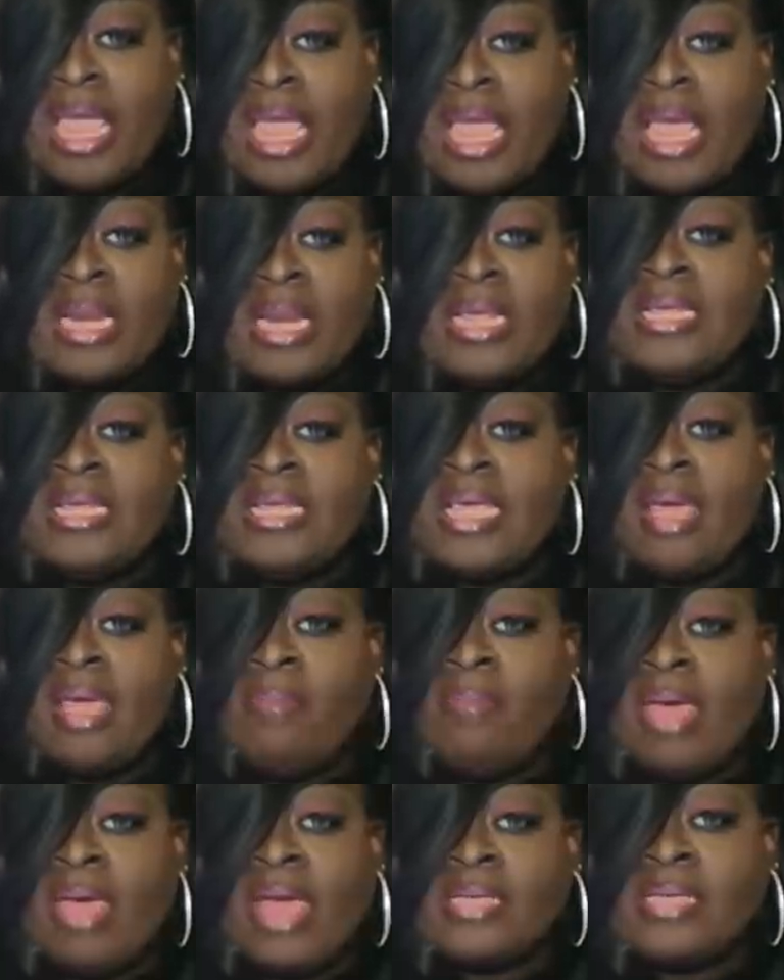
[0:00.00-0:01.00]
And he
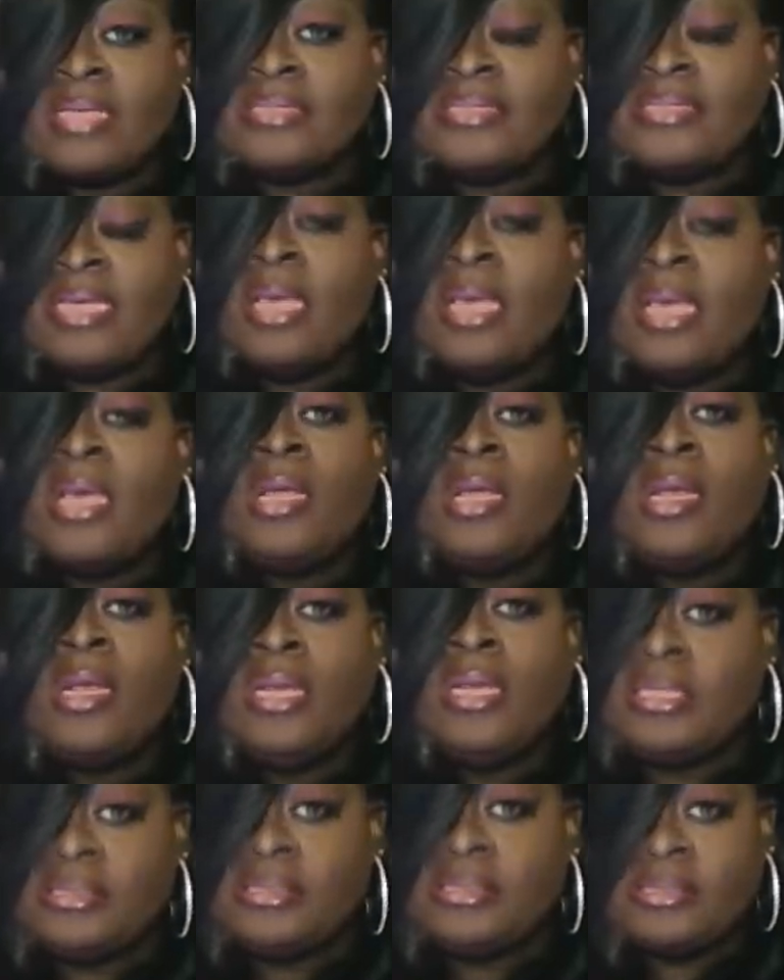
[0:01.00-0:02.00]
came back and said,
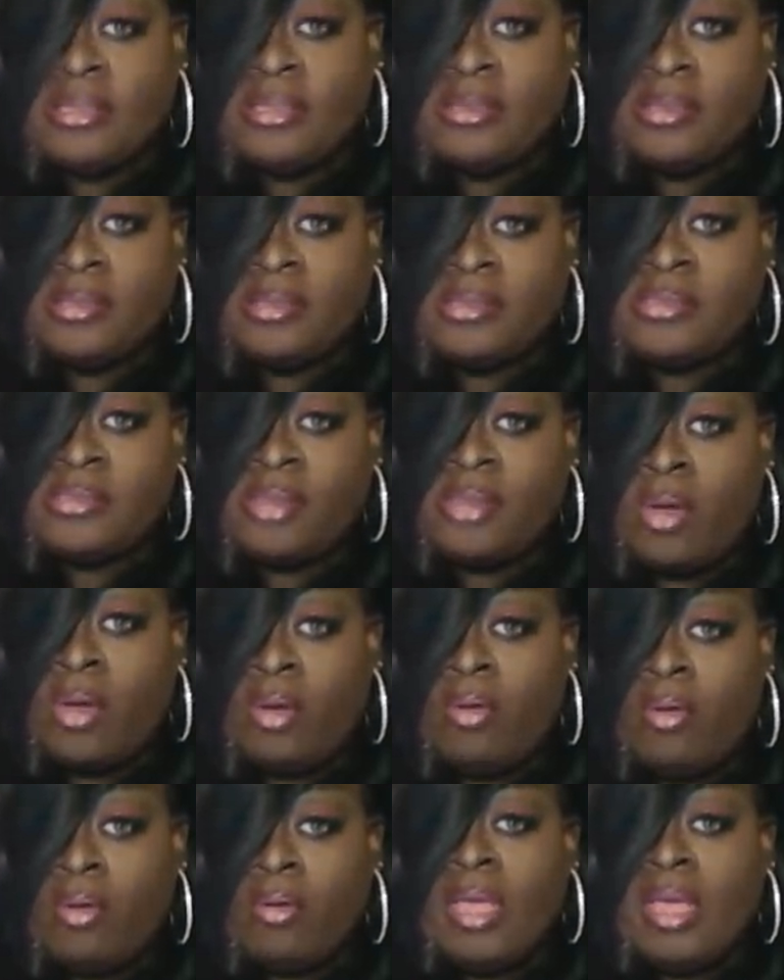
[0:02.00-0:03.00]
listen, the
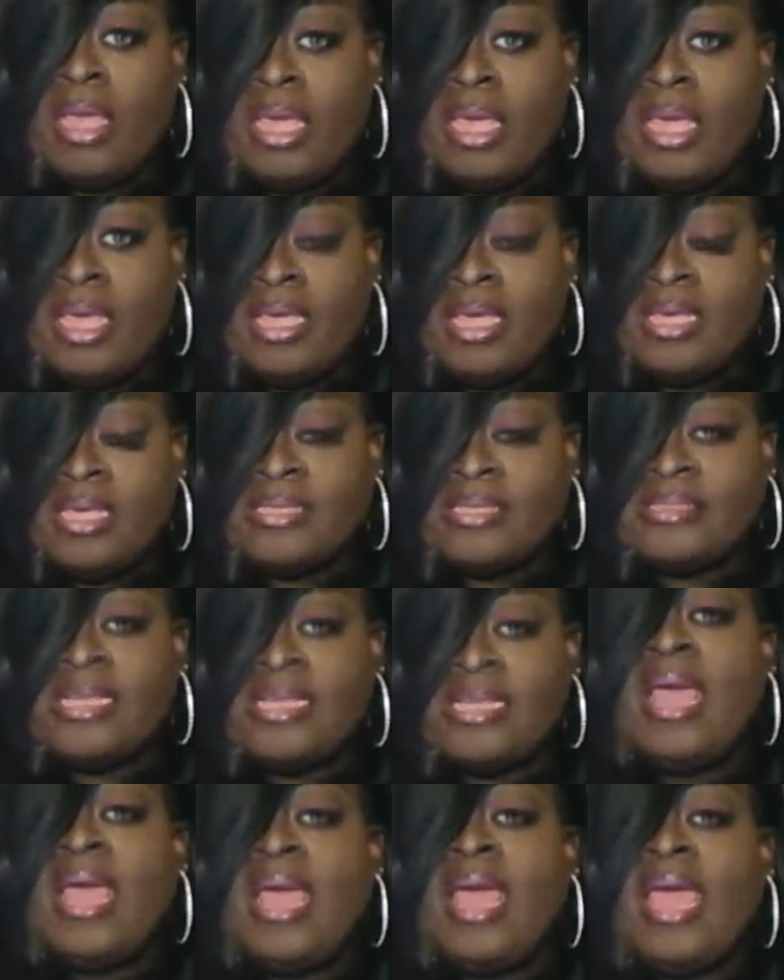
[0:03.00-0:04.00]
song is
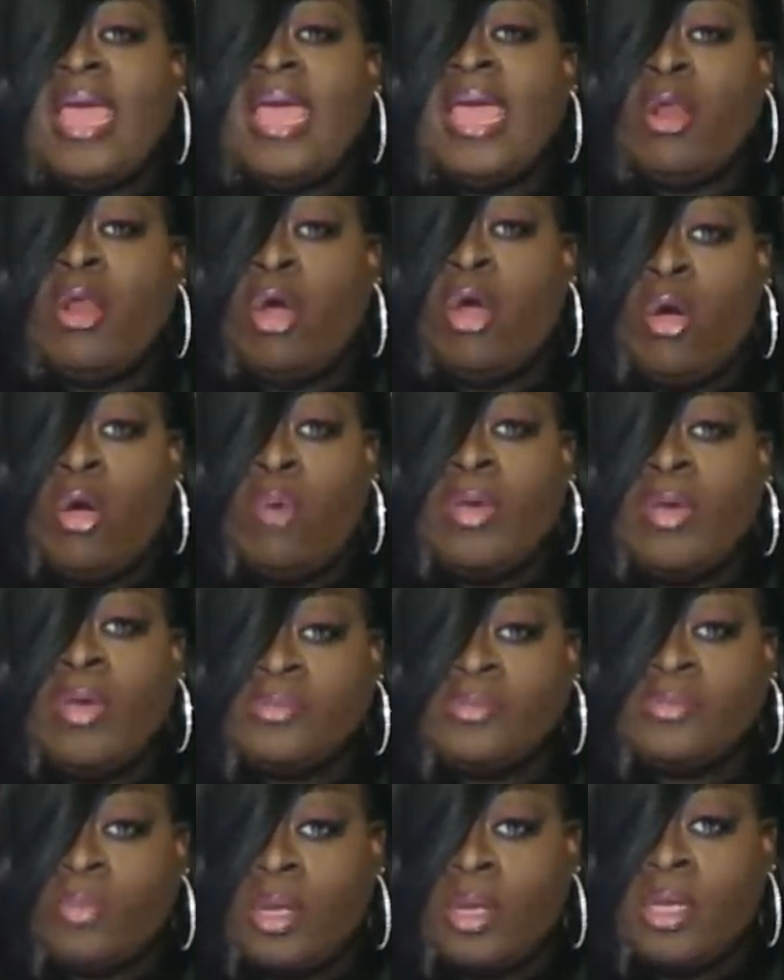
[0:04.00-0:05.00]
and
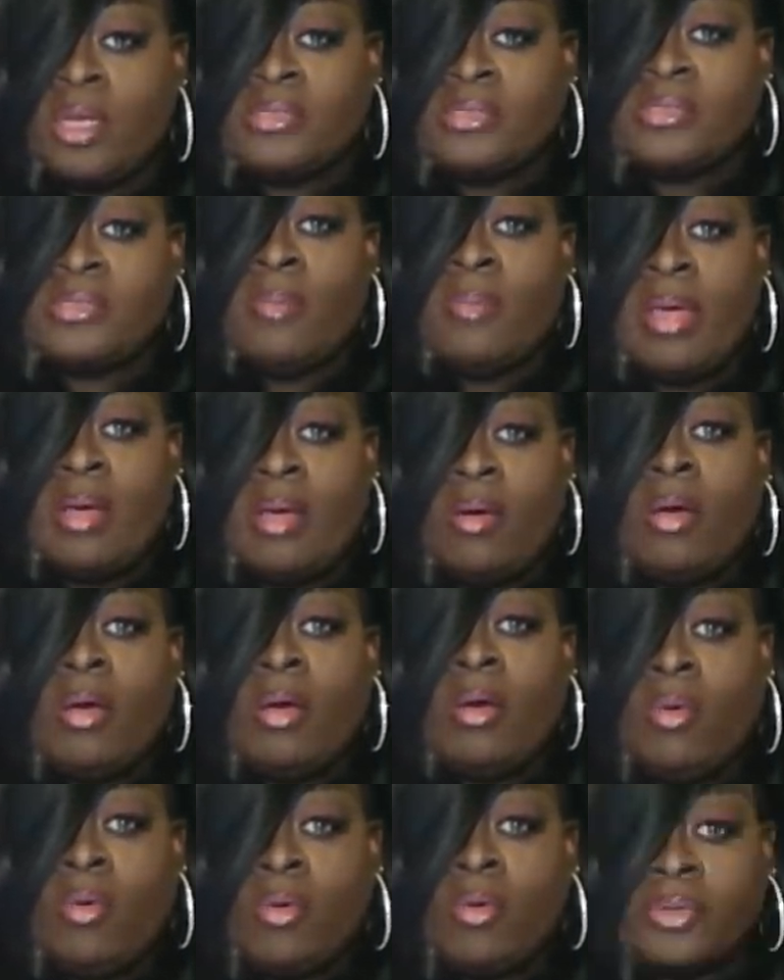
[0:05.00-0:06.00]
always was about
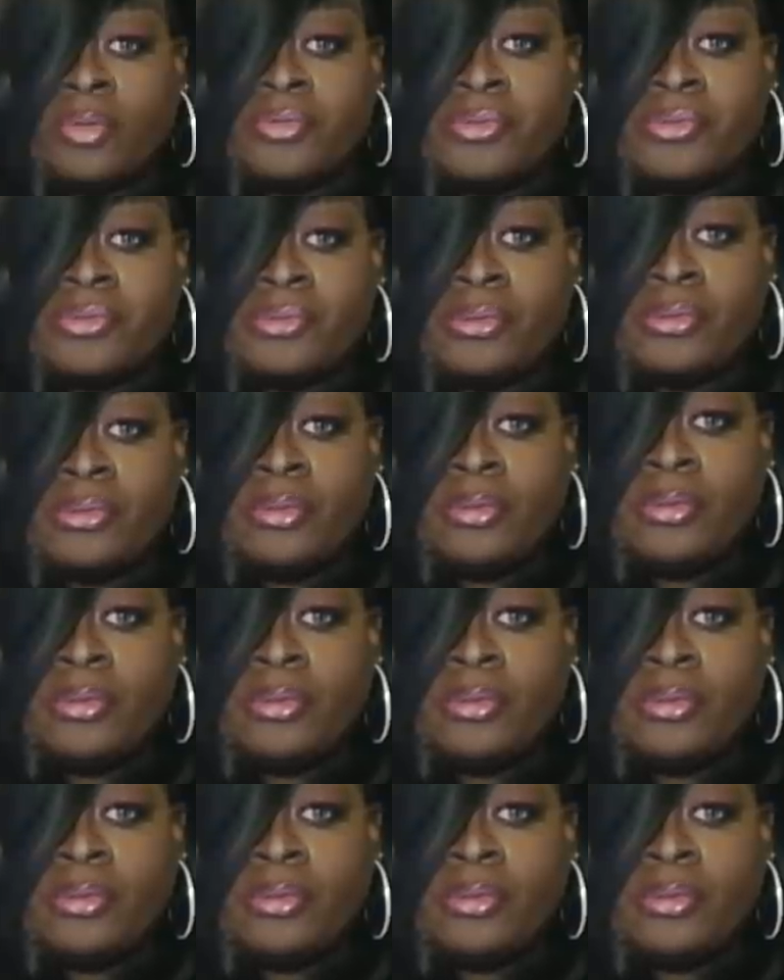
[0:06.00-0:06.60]
a horse.